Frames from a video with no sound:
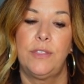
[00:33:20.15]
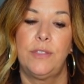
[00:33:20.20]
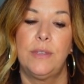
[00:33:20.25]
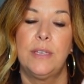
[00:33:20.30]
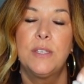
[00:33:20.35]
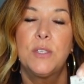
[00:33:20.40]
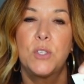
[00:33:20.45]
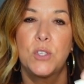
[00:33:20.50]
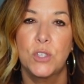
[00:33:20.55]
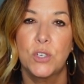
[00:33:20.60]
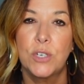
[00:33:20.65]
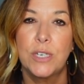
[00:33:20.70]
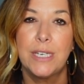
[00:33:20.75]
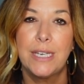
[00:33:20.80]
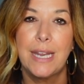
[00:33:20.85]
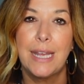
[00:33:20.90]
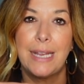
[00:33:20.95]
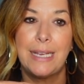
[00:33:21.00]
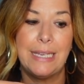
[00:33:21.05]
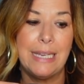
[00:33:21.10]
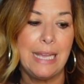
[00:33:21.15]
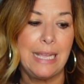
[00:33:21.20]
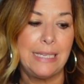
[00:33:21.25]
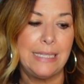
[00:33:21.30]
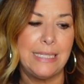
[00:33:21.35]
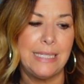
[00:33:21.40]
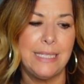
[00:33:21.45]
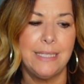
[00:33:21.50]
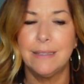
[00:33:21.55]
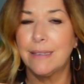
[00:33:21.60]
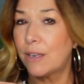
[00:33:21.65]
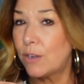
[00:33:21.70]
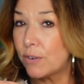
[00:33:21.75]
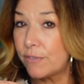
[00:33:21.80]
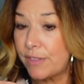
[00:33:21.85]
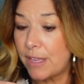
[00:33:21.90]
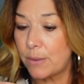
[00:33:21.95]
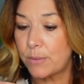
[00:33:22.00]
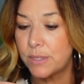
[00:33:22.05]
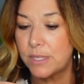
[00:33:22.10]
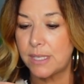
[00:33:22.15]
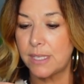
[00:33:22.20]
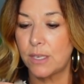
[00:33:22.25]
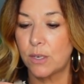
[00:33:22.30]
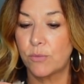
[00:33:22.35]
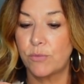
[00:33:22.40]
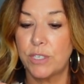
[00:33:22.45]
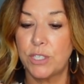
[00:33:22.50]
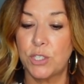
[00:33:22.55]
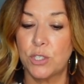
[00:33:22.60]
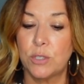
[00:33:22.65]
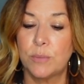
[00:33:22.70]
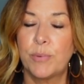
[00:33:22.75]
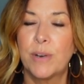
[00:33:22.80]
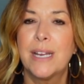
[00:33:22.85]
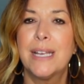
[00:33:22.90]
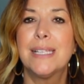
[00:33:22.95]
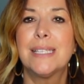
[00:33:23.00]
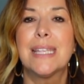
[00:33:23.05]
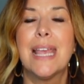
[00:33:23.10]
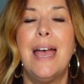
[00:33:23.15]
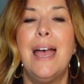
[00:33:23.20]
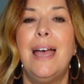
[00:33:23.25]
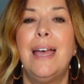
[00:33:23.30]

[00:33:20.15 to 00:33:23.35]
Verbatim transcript: is thirty-nine ninety. I don't know if that was the original price.